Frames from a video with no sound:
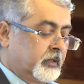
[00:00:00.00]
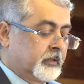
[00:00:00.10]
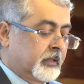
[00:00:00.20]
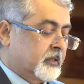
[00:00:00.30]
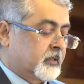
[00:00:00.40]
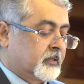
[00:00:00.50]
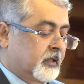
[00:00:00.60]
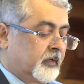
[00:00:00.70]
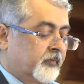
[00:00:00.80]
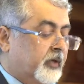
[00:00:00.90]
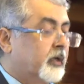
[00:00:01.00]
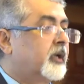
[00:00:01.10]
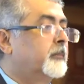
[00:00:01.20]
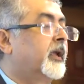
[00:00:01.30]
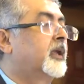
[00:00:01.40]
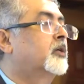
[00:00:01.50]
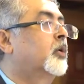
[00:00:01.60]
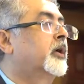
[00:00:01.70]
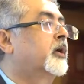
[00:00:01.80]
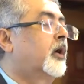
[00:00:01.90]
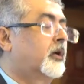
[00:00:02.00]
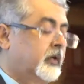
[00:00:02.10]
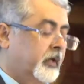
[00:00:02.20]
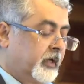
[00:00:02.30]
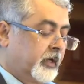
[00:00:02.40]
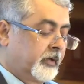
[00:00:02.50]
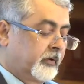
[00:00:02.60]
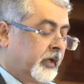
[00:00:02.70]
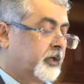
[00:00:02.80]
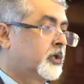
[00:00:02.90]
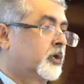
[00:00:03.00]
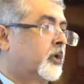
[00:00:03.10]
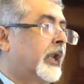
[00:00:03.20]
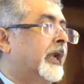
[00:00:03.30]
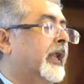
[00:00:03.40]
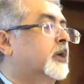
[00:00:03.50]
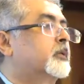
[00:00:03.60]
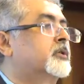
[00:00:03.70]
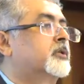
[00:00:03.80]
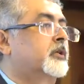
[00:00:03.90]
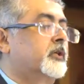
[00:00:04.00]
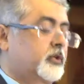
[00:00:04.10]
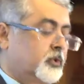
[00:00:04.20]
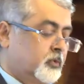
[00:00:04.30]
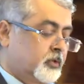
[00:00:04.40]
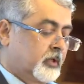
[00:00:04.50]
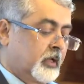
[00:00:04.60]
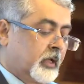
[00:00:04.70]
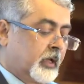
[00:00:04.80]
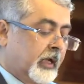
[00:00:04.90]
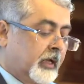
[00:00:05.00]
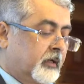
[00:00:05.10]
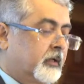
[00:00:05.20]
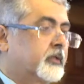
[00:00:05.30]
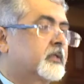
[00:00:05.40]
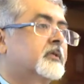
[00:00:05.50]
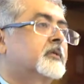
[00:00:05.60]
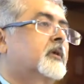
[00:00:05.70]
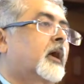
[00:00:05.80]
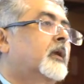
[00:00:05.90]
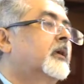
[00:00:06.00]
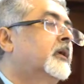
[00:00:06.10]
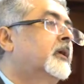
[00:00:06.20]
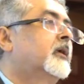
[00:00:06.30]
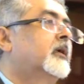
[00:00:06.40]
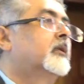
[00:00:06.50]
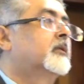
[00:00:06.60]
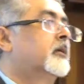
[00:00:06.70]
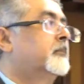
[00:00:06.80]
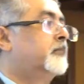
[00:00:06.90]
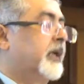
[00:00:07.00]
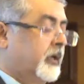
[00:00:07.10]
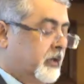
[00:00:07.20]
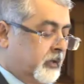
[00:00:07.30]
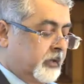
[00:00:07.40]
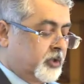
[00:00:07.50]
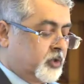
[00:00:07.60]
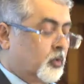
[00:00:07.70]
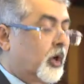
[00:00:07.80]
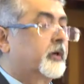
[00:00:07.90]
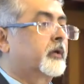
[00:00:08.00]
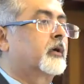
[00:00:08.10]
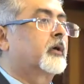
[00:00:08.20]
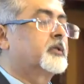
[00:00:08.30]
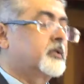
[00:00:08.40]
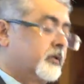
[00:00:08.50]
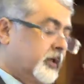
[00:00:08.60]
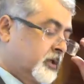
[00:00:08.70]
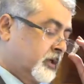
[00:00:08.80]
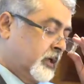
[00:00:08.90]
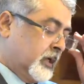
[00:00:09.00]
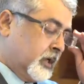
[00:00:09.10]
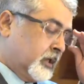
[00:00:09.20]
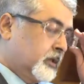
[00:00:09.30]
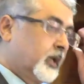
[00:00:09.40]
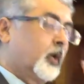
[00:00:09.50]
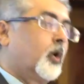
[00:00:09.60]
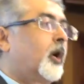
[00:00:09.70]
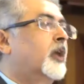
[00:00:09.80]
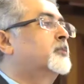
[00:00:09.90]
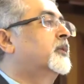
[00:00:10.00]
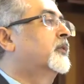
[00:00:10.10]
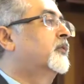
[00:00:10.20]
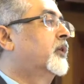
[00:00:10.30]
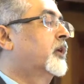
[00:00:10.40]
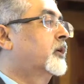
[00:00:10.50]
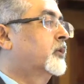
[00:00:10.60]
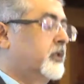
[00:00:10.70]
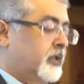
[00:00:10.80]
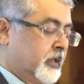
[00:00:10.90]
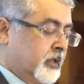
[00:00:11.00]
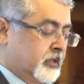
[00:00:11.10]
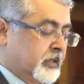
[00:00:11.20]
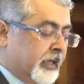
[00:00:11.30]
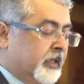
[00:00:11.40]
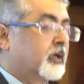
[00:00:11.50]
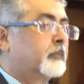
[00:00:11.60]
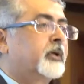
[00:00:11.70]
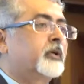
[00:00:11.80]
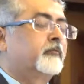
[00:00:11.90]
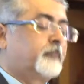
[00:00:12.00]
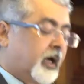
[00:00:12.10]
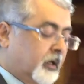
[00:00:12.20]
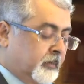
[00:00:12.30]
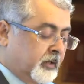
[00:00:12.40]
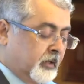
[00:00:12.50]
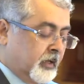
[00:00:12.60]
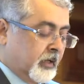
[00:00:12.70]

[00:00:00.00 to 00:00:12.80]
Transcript: There is a significant debate going on in relation to land acquisition issues, and this is currently the big issue under consideration. The law has been referred to the Standing Committee of Parliament,